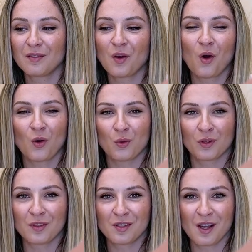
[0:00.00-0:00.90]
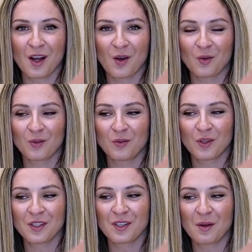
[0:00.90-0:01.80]
awkward sound,
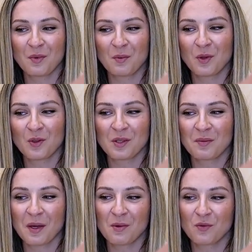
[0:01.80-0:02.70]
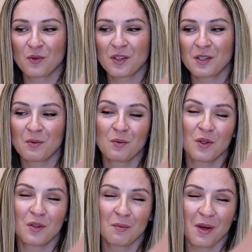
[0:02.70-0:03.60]
for example, because sometimes, for example,
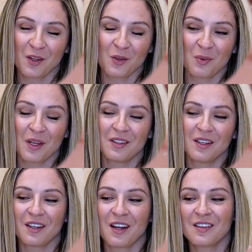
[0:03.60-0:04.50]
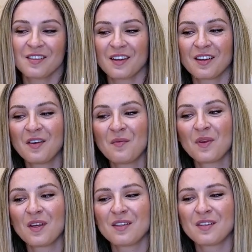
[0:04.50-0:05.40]
with the microblading, clients are
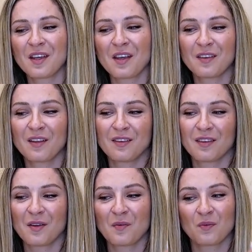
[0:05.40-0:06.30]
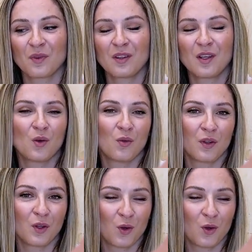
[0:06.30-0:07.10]
saying that they don't feel